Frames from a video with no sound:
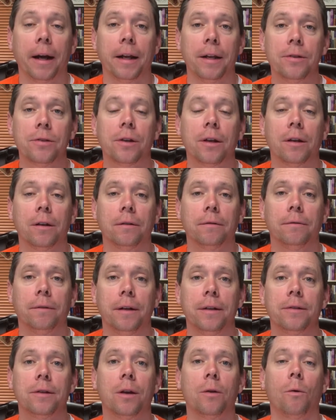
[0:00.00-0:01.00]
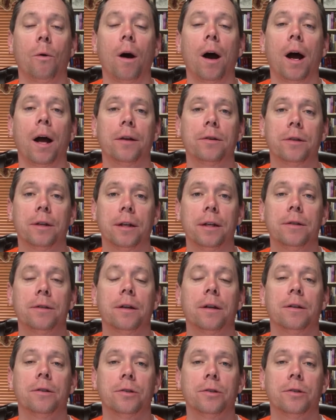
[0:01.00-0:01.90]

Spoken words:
he's gonna watch and he's gonna